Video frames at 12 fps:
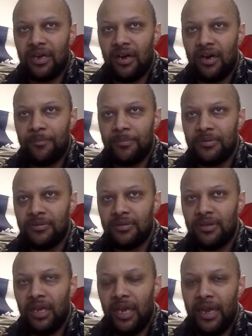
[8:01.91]
up
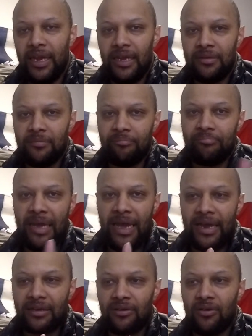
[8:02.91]
and
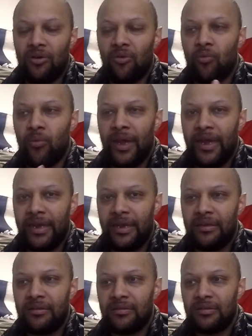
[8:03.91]
back
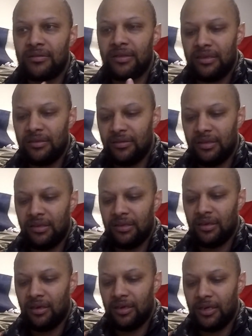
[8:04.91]
away the
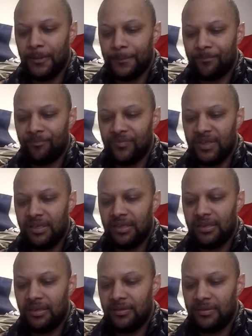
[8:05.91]

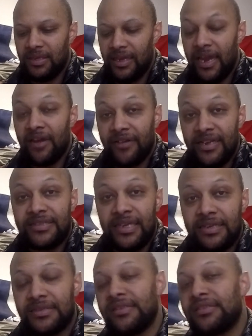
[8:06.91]
air
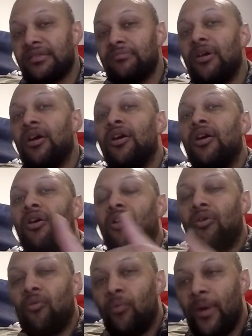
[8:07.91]
intake system
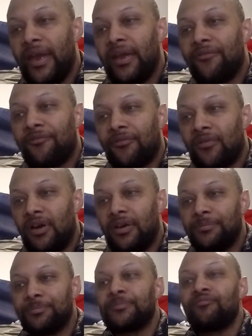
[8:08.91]
away
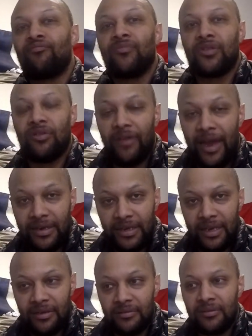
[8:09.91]
from the
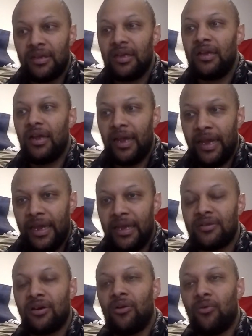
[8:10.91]
radiator
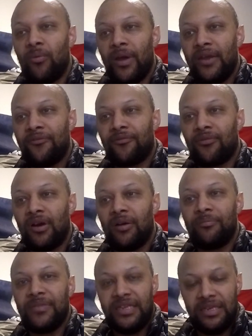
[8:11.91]
and away
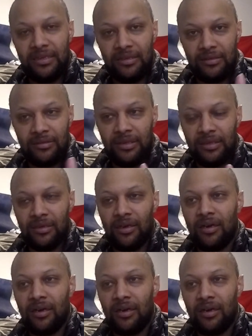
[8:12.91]
from the